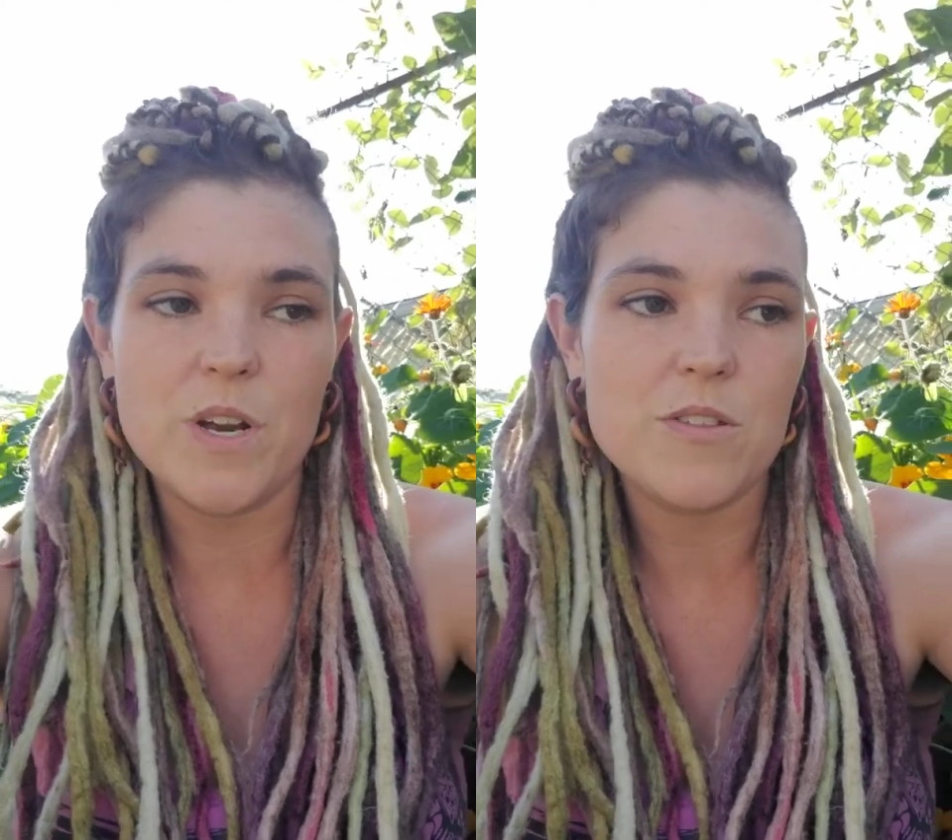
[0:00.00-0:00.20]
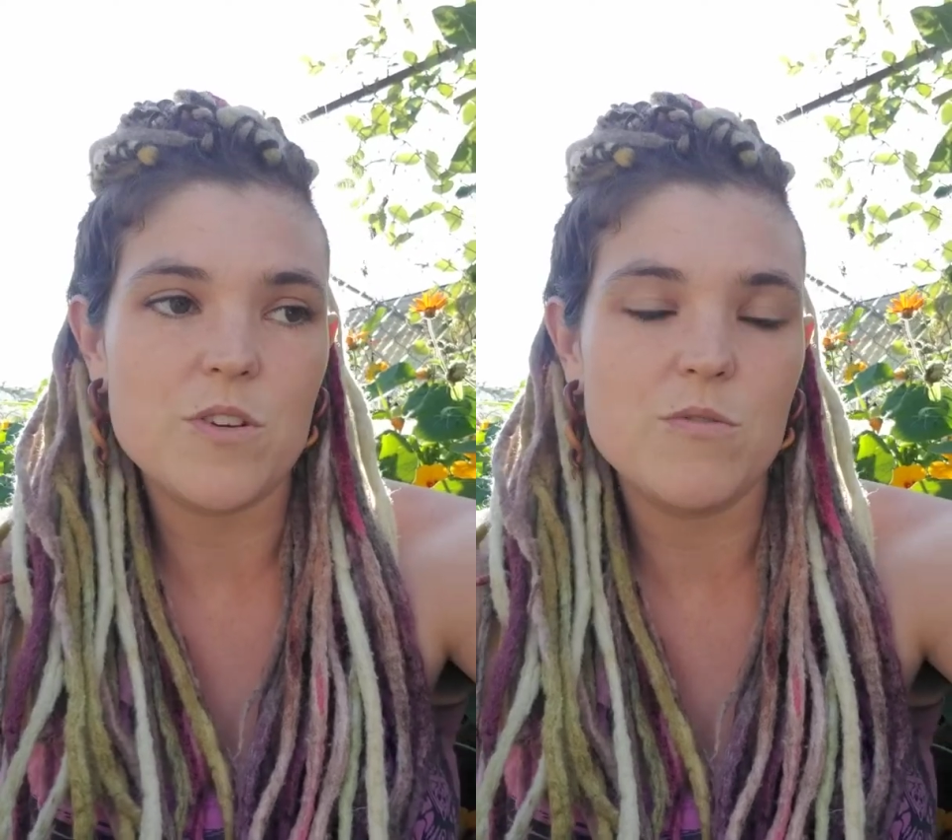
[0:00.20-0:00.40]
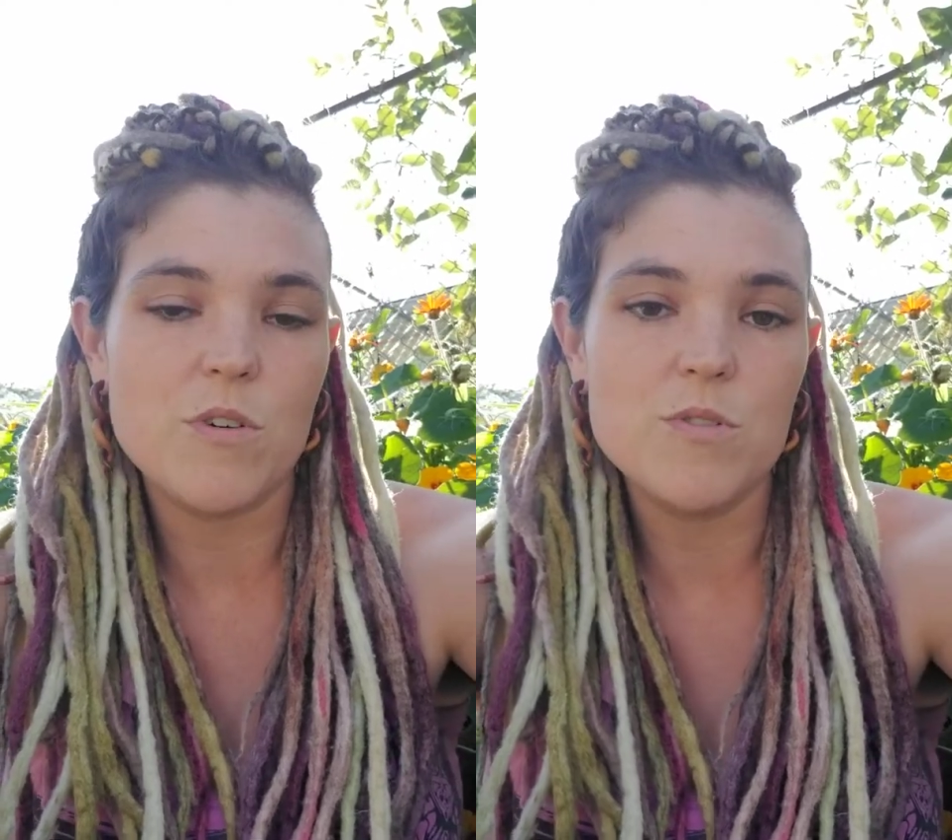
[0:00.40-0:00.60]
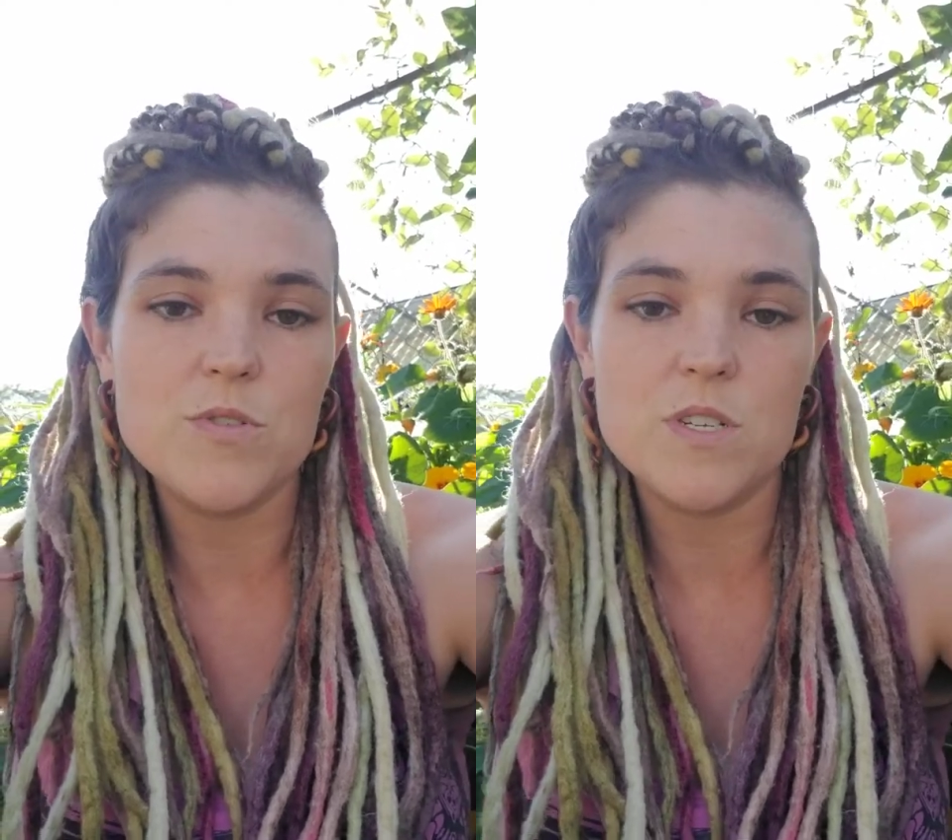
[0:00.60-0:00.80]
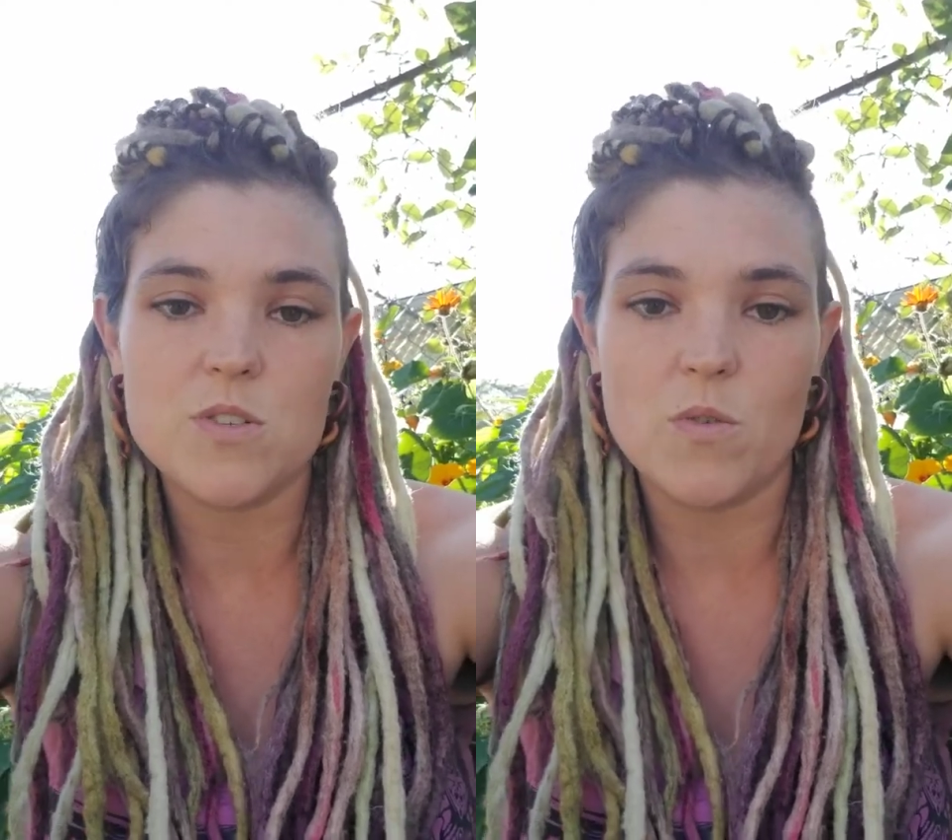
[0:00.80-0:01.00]
at the
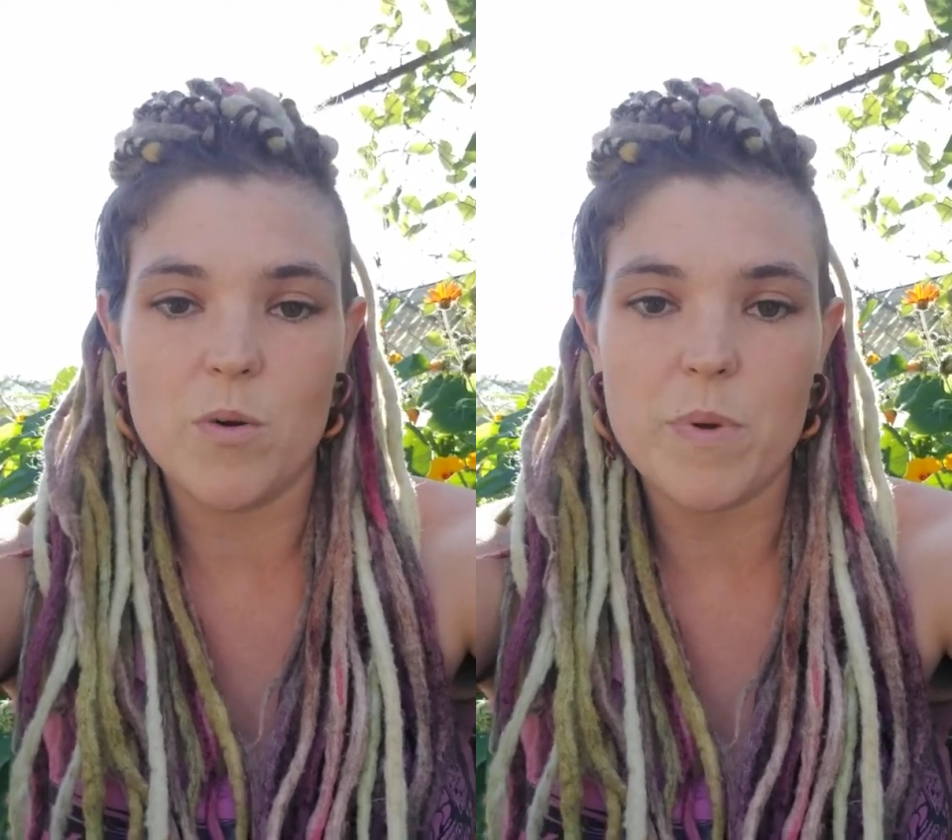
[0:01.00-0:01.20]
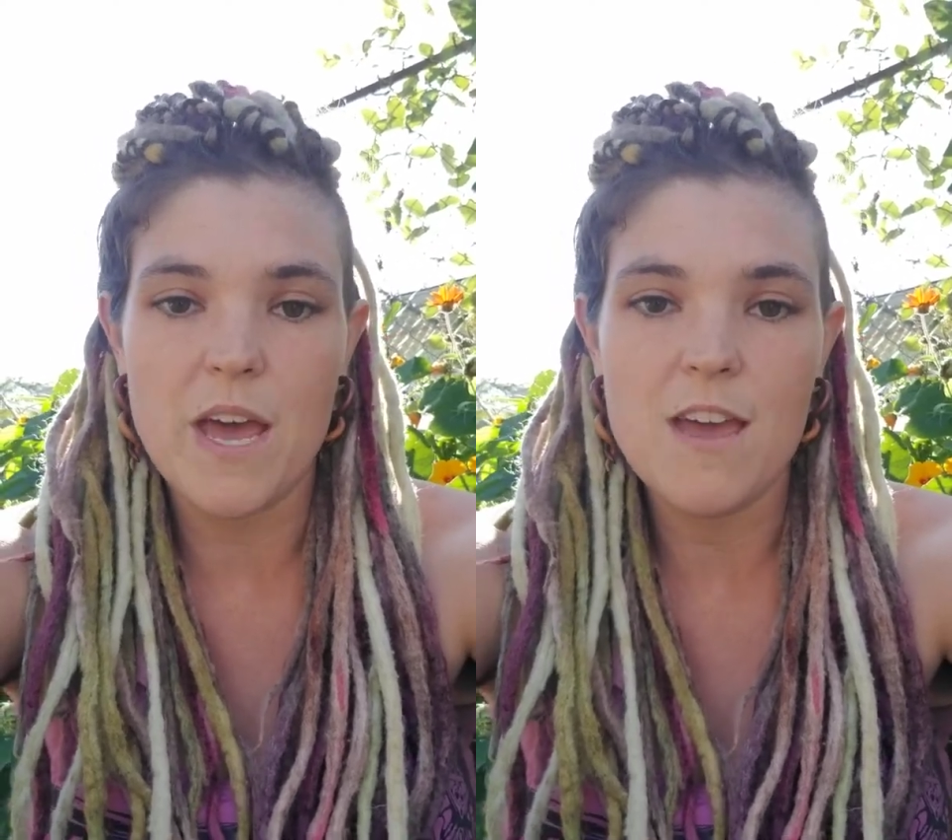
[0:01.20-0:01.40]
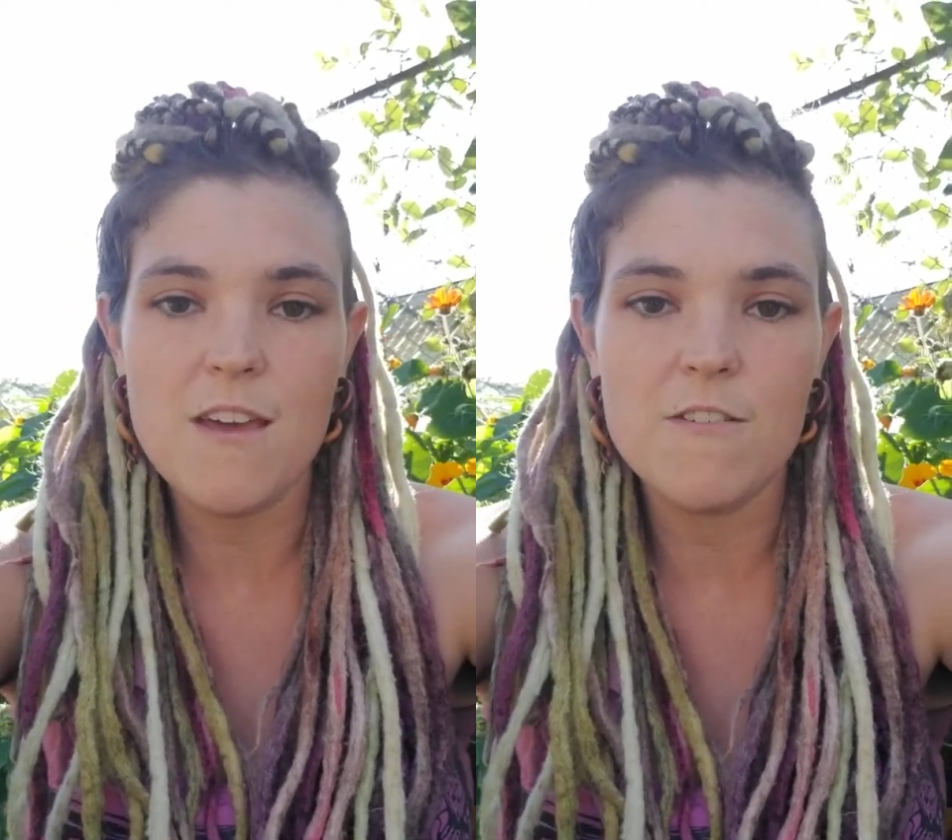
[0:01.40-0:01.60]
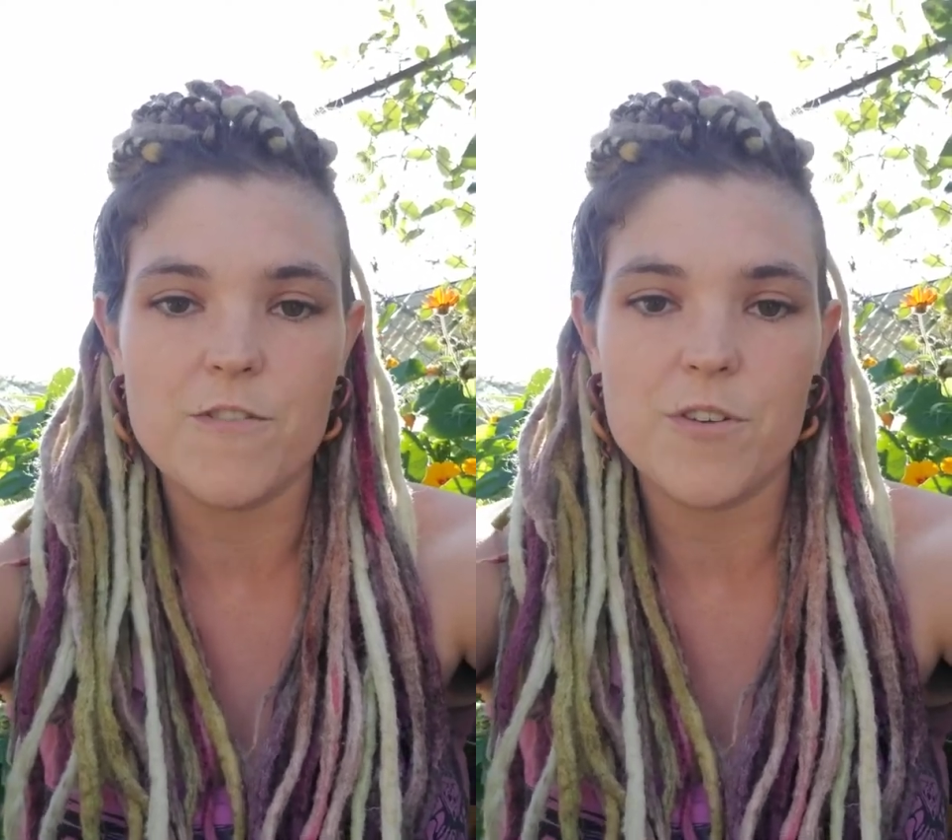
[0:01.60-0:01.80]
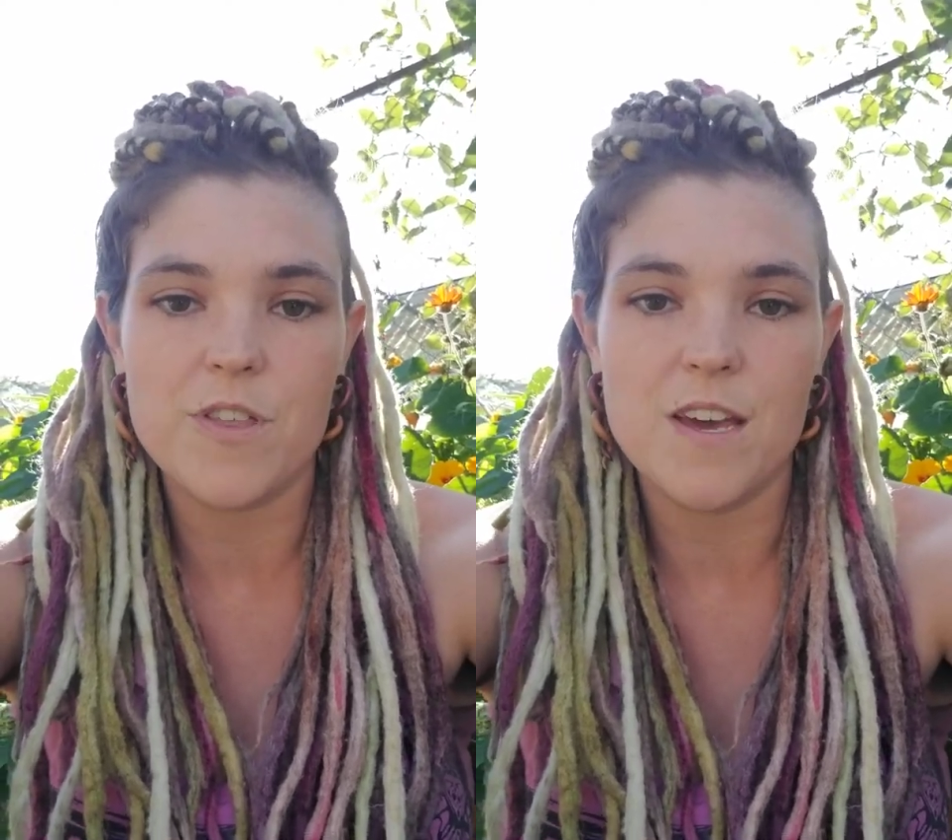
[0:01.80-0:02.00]
grocery store, paying
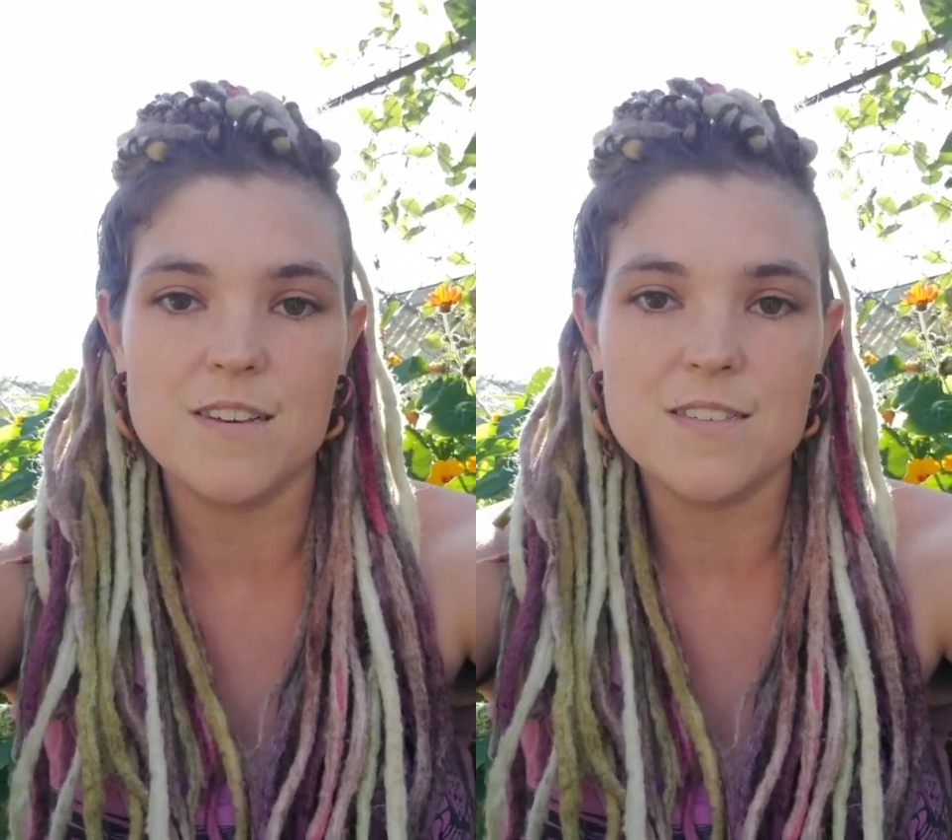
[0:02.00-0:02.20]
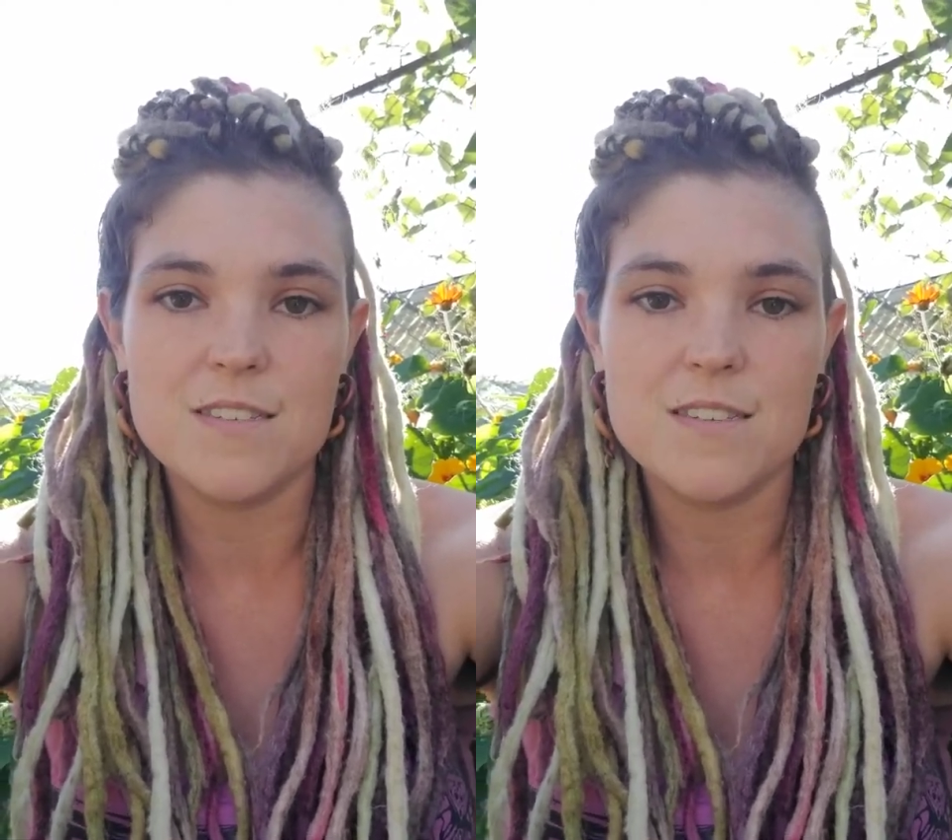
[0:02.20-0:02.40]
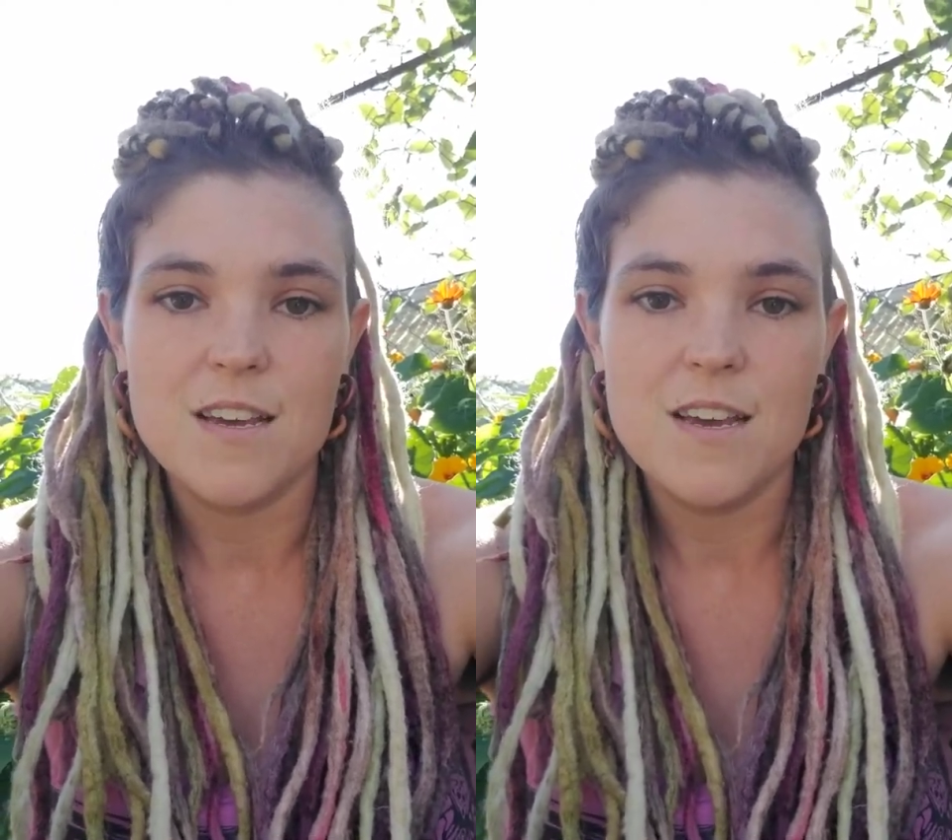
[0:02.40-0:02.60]
for things,